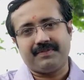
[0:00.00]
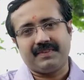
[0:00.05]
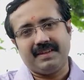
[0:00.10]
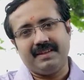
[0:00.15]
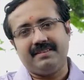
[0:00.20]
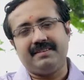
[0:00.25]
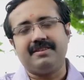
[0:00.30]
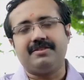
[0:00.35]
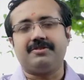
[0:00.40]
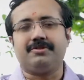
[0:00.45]

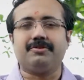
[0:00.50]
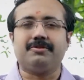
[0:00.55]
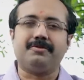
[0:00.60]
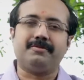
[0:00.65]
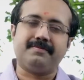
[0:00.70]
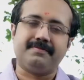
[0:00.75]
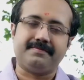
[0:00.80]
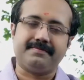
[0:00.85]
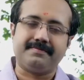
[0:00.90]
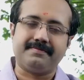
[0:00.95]
Is it so?
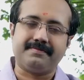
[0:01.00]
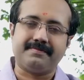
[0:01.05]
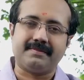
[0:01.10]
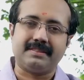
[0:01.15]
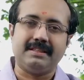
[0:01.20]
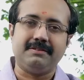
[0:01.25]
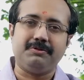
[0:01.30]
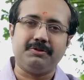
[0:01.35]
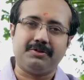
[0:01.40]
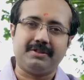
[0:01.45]

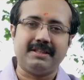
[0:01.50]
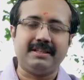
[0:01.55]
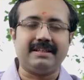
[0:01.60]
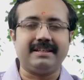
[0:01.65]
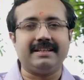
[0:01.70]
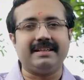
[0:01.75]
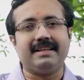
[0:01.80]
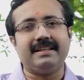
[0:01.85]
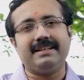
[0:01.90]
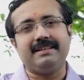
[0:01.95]
If you think
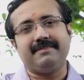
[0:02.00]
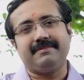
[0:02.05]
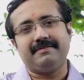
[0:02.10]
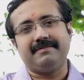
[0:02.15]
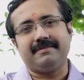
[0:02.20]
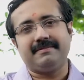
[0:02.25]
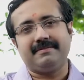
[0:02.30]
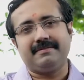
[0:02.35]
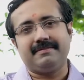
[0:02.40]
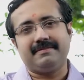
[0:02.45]
really,
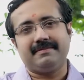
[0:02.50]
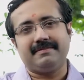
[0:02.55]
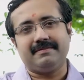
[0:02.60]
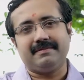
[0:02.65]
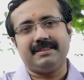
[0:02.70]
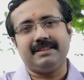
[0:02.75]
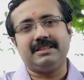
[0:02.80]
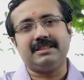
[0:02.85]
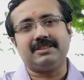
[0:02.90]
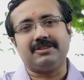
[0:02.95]

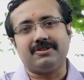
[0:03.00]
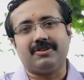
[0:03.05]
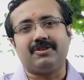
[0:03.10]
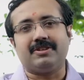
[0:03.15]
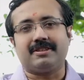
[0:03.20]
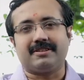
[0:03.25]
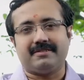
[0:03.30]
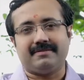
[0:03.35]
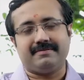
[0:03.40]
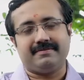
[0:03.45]
it is
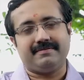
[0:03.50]
not.